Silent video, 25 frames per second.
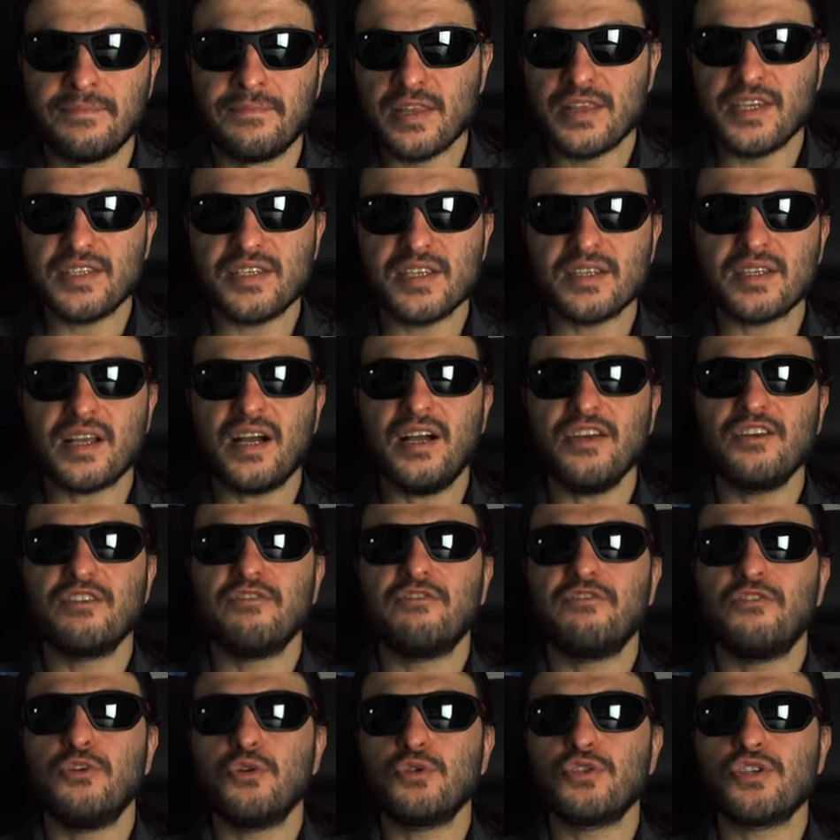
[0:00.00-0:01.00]
This is kind
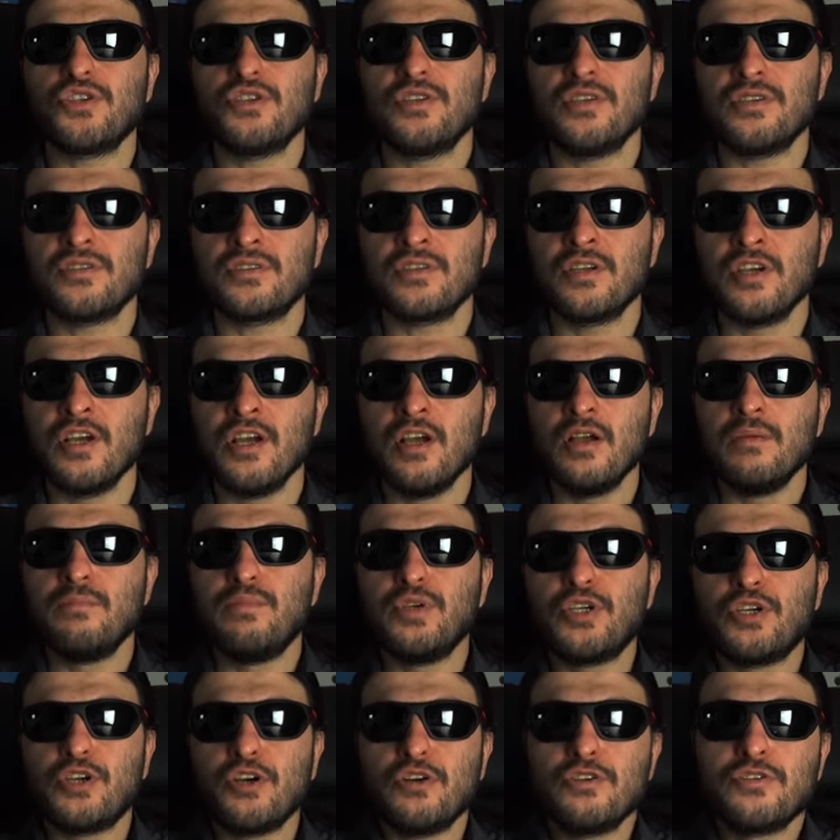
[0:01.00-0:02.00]
of fortunate
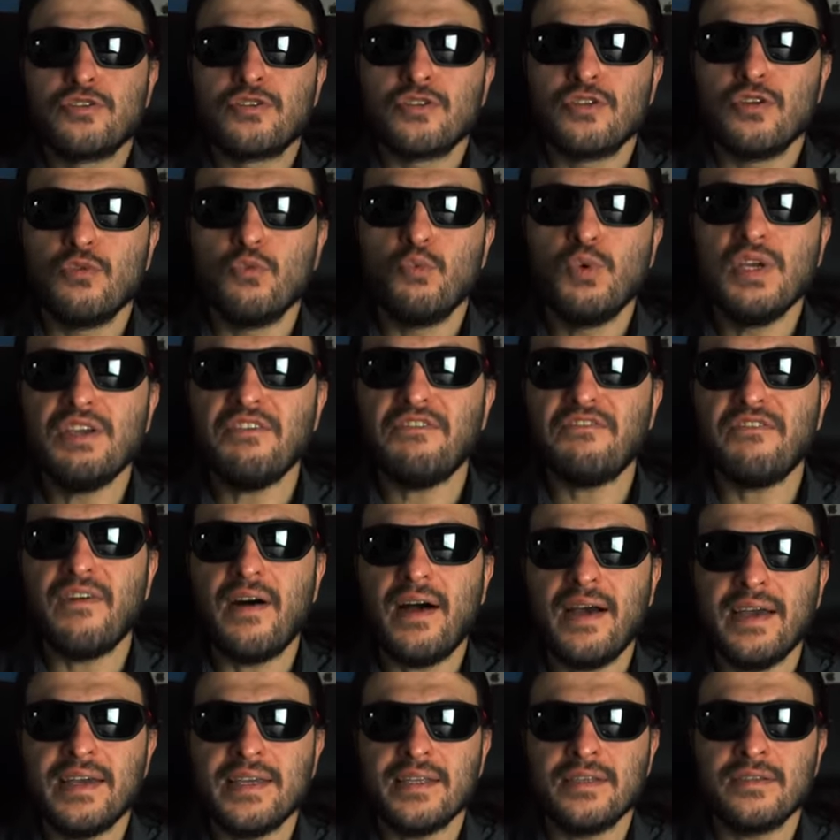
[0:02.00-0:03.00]
because we
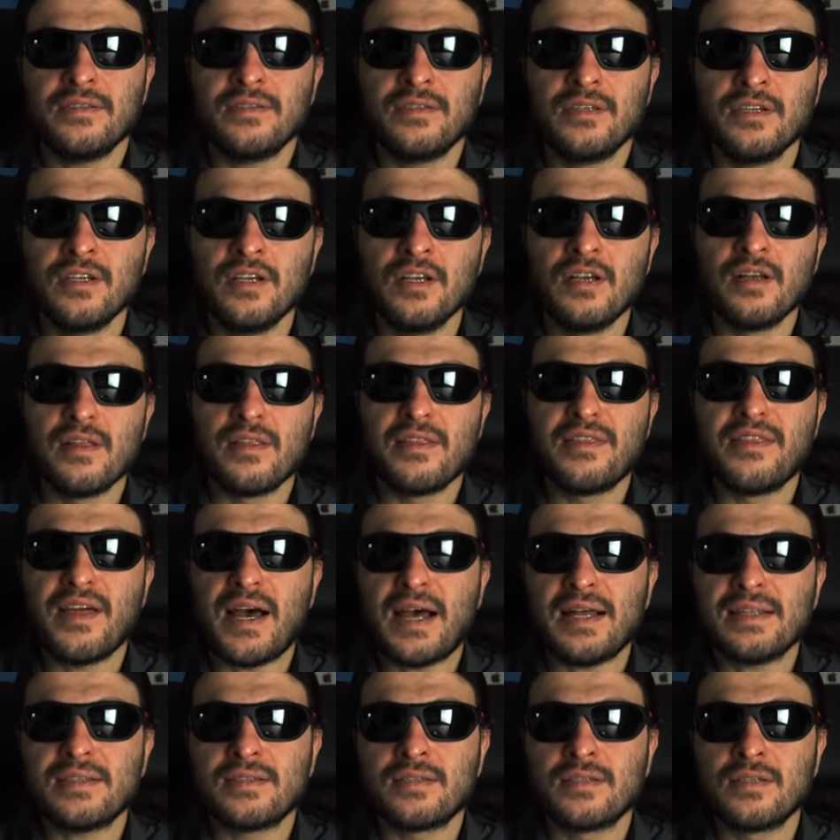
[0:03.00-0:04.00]
find
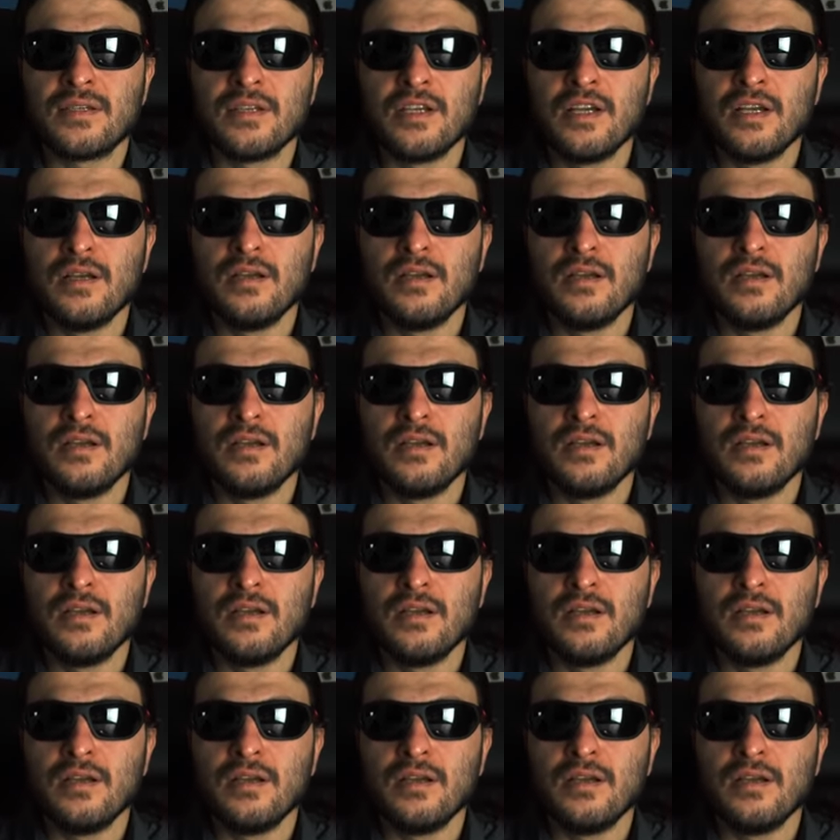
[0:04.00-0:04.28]
that